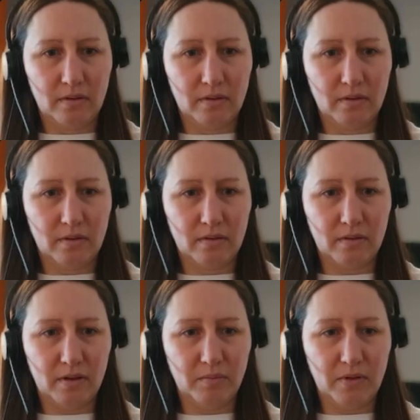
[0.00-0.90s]

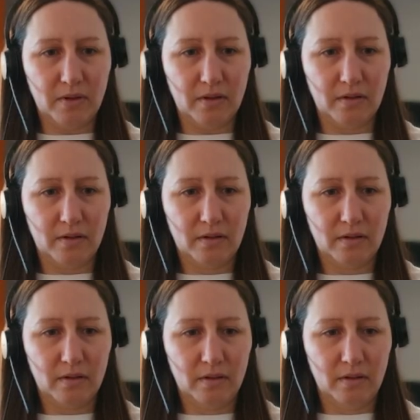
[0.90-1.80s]
time to
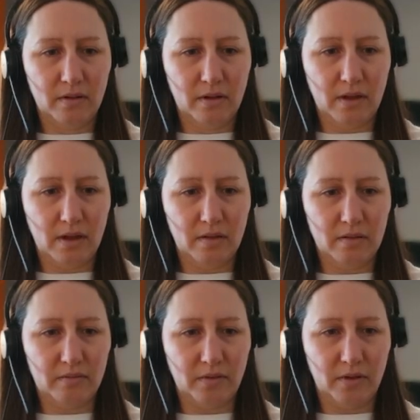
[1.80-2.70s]
get
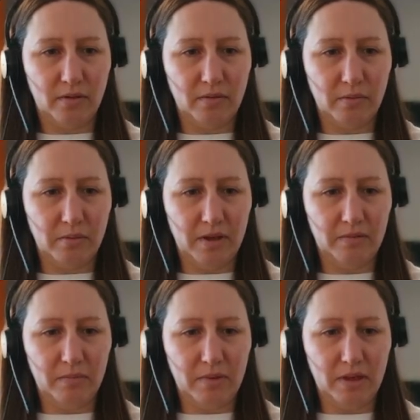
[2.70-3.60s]
further away from me.